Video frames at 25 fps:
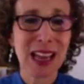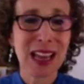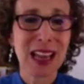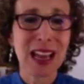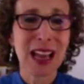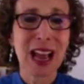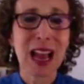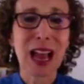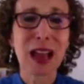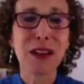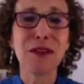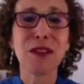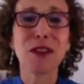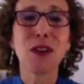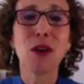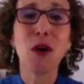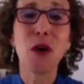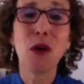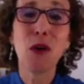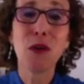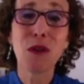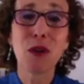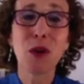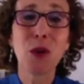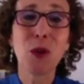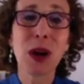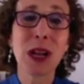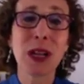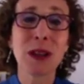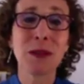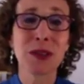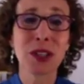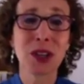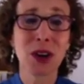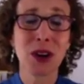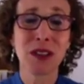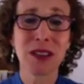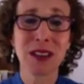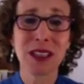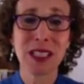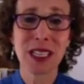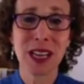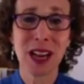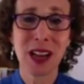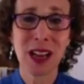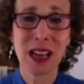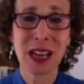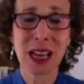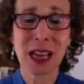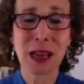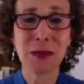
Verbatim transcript: I feel overwhelmed all the time.